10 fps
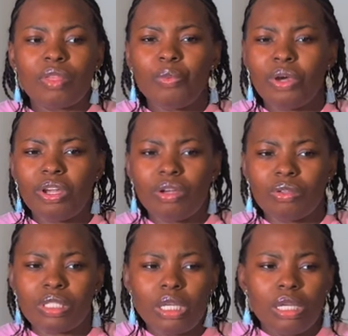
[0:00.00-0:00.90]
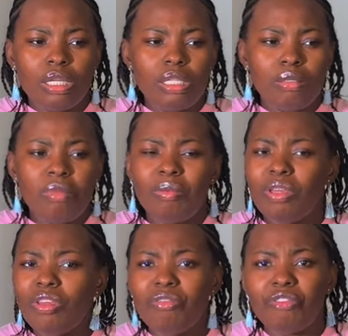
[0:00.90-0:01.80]
What else?
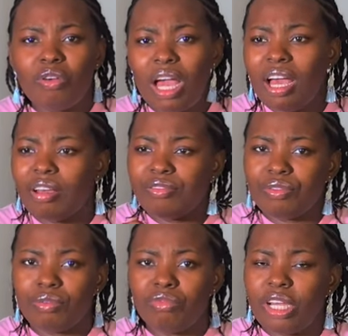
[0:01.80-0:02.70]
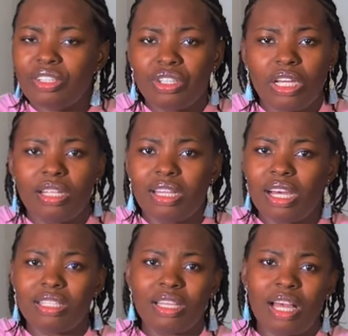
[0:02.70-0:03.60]
Maybe if you have traditional
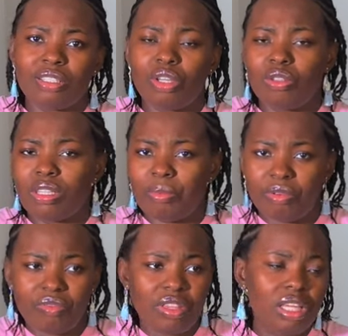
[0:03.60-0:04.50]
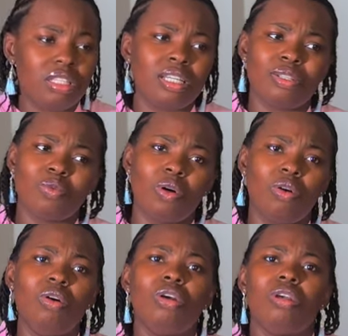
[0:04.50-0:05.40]
dancers, all those type of things as
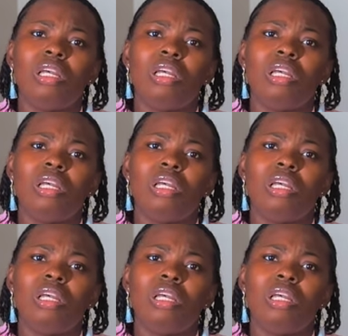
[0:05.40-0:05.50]
well.